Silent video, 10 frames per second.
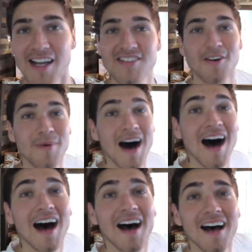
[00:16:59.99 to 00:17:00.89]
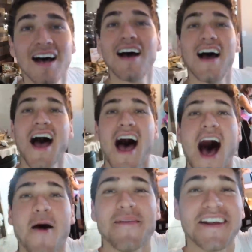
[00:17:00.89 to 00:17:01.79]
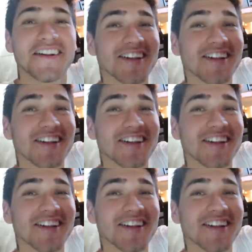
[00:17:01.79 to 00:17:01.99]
All right, so Ma, how many